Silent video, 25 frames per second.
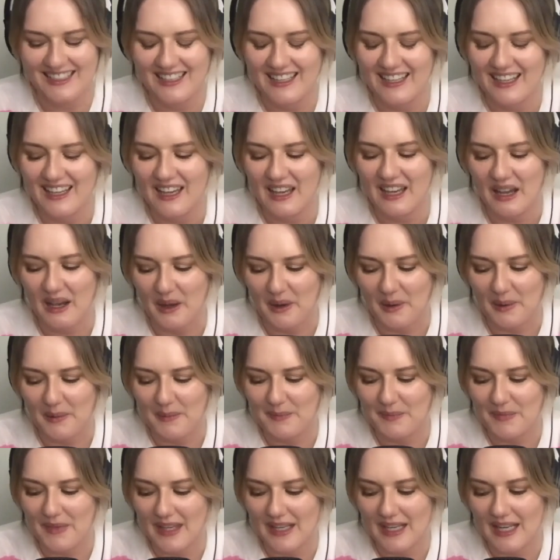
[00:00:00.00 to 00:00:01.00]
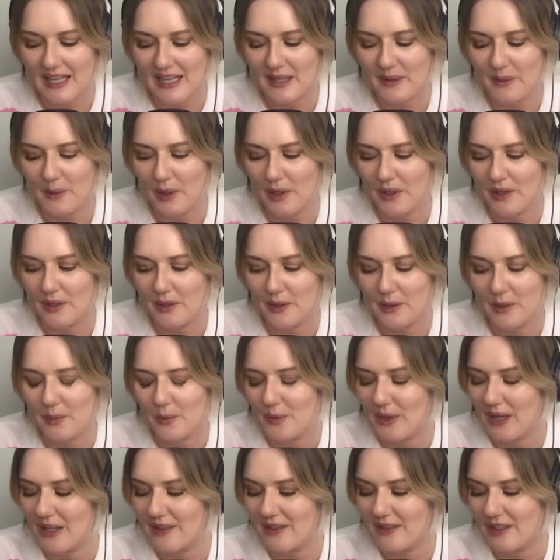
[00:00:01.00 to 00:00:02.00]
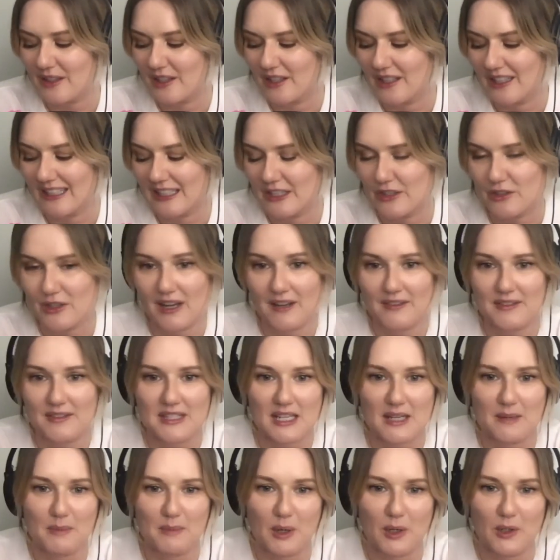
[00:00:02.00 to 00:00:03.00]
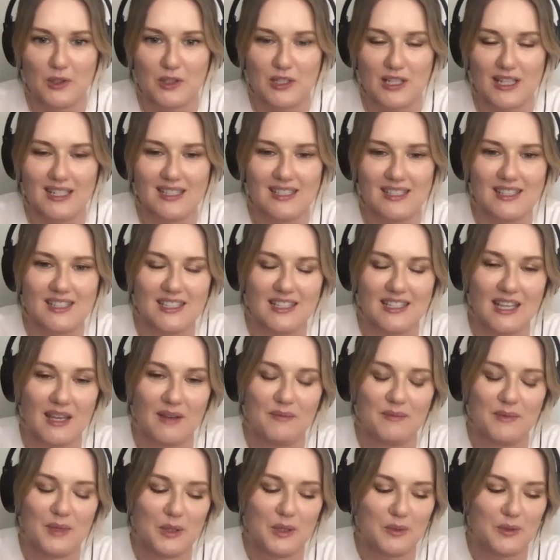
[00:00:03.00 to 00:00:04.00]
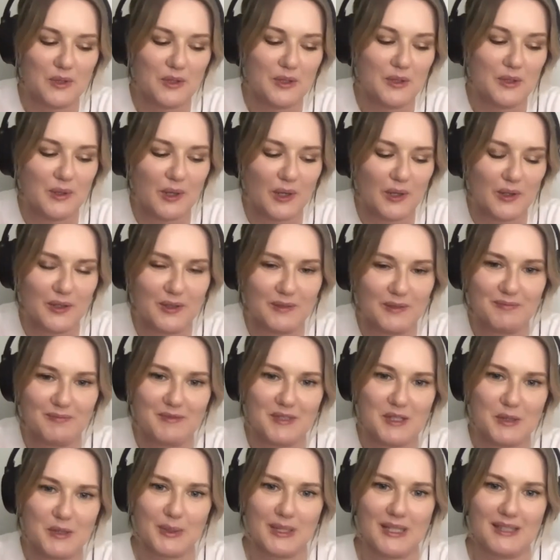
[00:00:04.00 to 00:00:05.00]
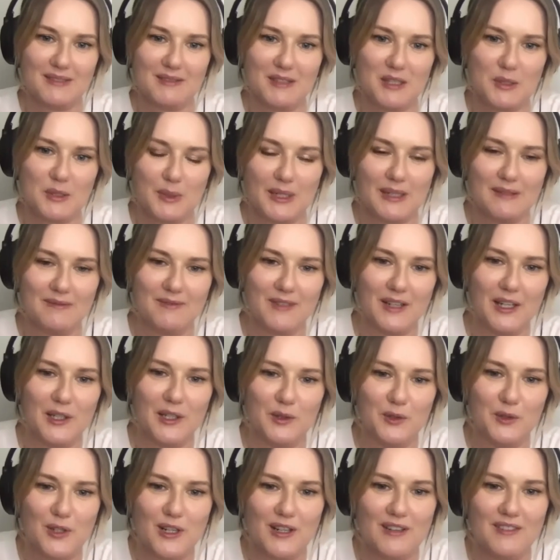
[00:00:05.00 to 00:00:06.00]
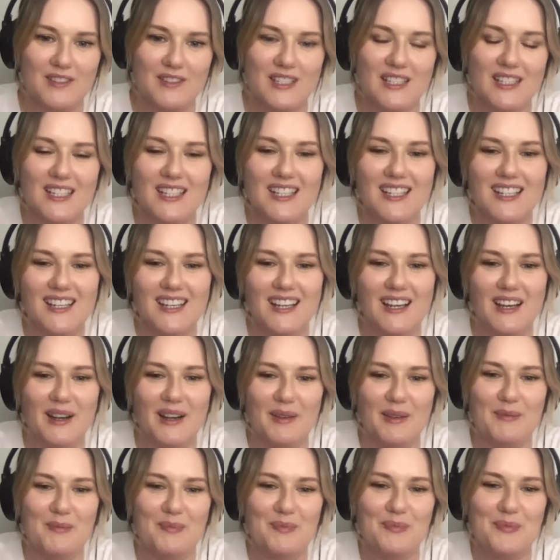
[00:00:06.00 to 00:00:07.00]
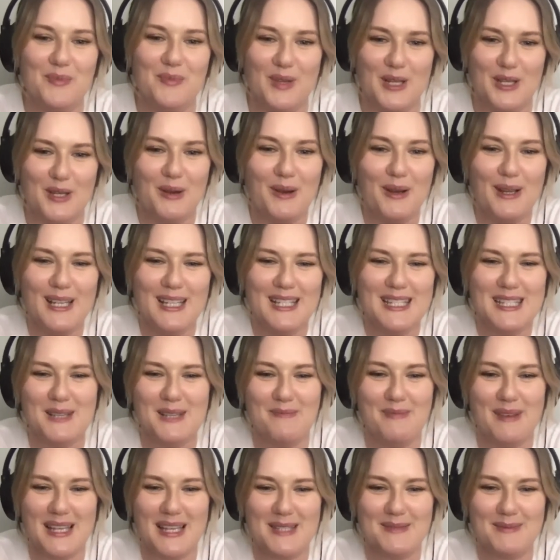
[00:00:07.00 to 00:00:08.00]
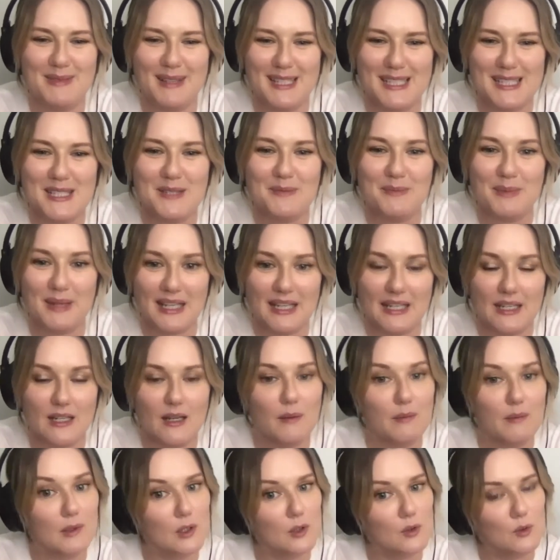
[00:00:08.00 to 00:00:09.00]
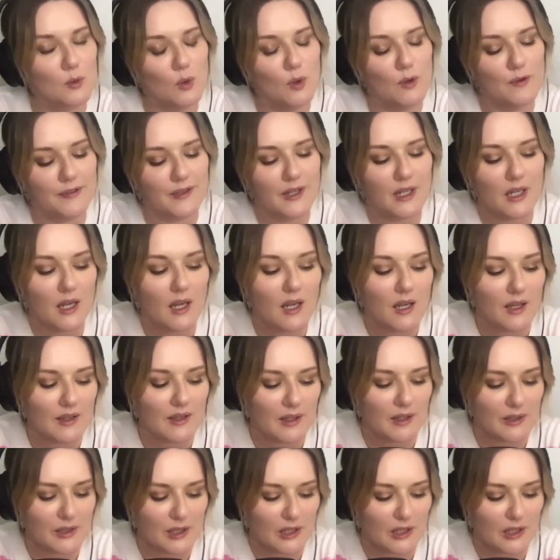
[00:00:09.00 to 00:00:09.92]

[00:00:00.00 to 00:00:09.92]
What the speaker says: And anyone who read the early drafts, I apologize to them. You got the sweet final draft, which was the best place to pick it up, because those early